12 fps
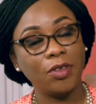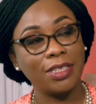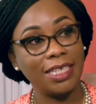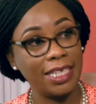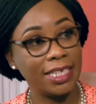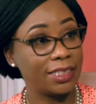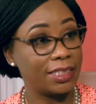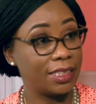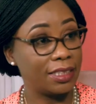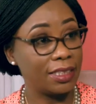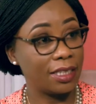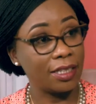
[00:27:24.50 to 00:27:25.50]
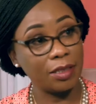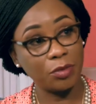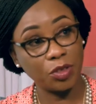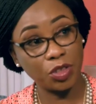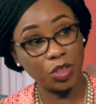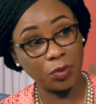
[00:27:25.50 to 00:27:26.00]
on LinkedIn, I'm
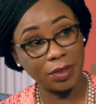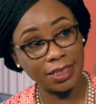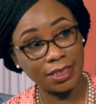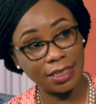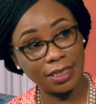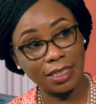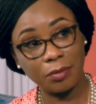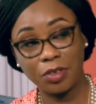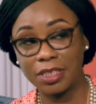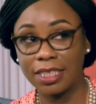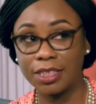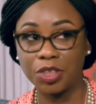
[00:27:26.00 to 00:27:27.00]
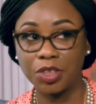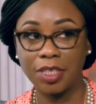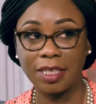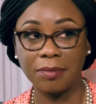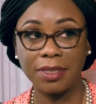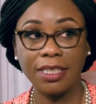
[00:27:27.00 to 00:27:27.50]
on Twitter, and I'm on
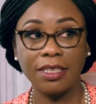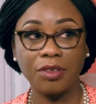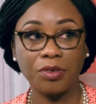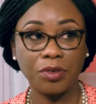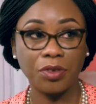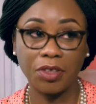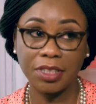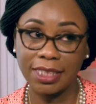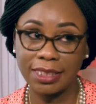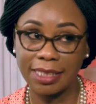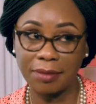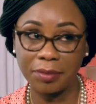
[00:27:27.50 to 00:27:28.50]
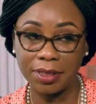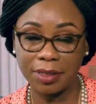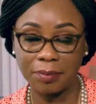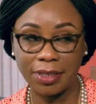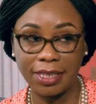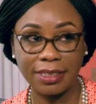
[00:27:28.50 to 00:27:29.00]
Instagram, either through Conde Zambia,
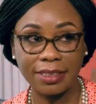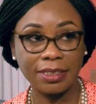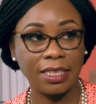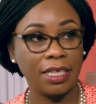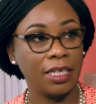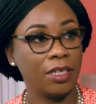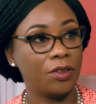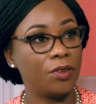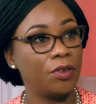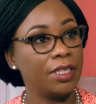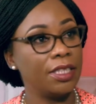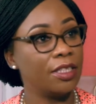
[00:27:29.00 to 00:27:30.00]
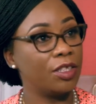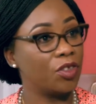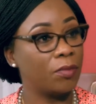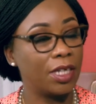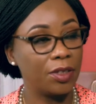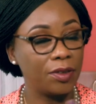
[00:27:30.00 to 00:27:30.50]
the brand, or either
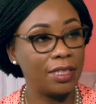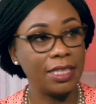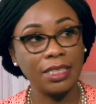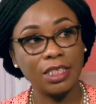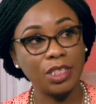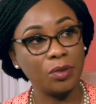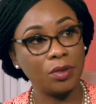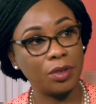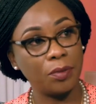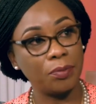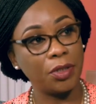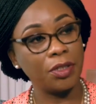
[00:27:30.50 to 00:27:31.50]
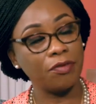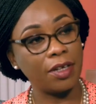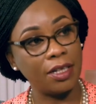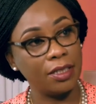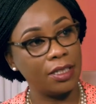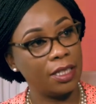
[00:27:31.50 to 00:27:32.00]
through my own LinkedIn
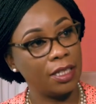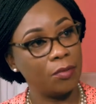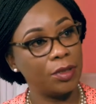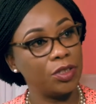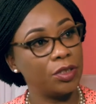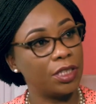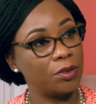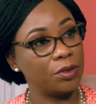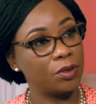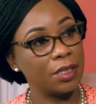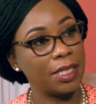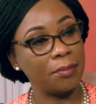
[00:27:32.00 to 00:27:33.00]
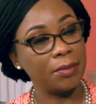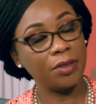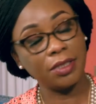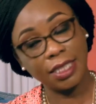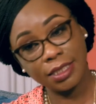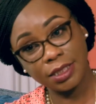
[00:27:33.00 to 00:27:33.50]
profile. But you can also get me
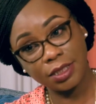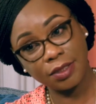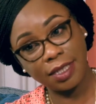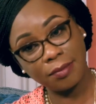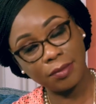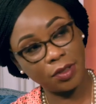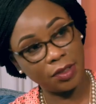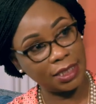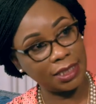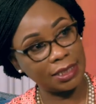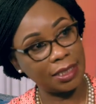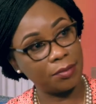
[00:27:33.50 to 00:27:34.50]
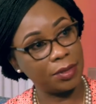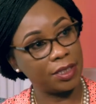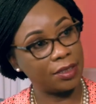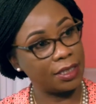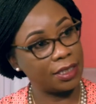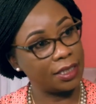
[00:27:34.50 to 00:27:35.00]
on Instagram, Conde
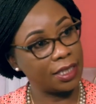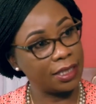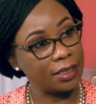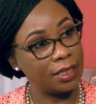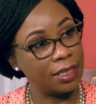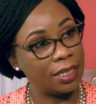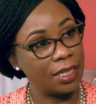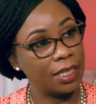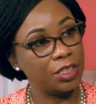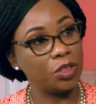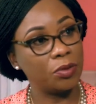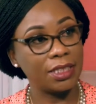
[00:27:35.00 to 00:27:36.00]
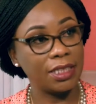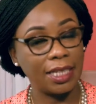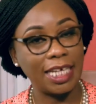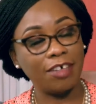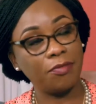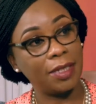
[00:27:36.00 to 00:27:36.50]
Zambia again. Right. And Twitter, I
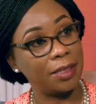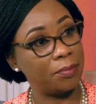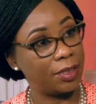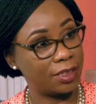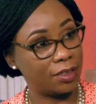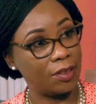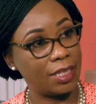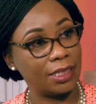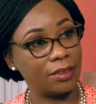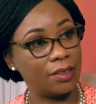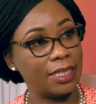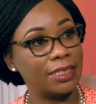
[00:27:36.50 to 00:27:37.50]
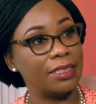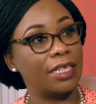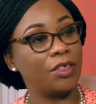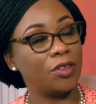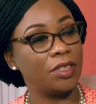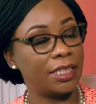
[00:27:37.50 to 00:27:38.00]
have my personal handle at
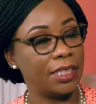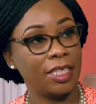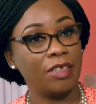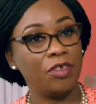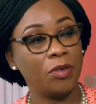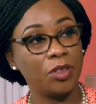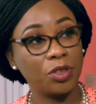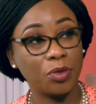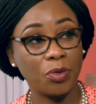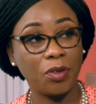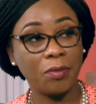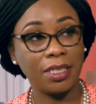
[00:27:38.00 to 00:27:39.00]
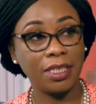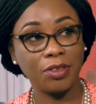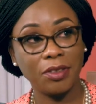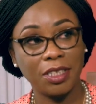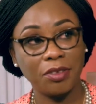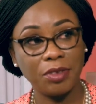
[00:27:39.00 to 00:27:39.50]
Nankhonde. If you want to call me,
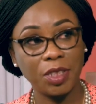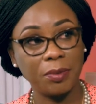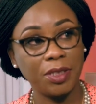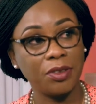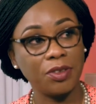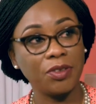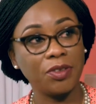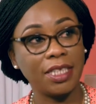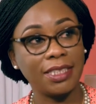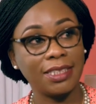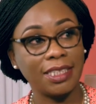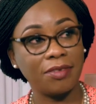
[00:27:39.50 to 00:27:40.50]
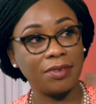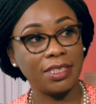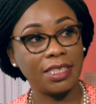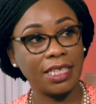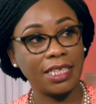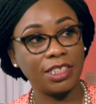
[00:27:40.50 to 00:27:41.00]
you can reach me on 097
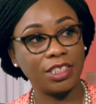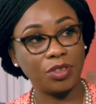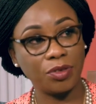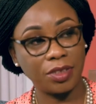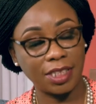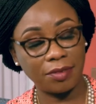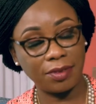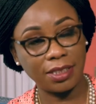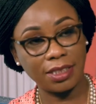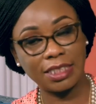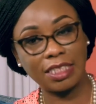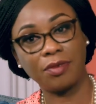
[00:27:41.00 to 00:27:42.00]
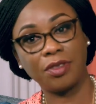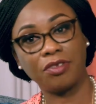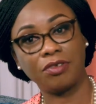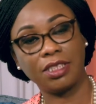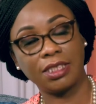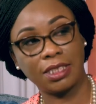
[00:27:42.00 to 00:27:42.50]
827
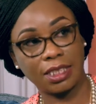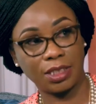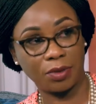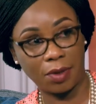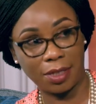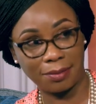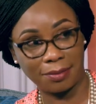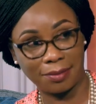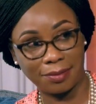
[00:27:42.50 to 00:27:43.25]
7361.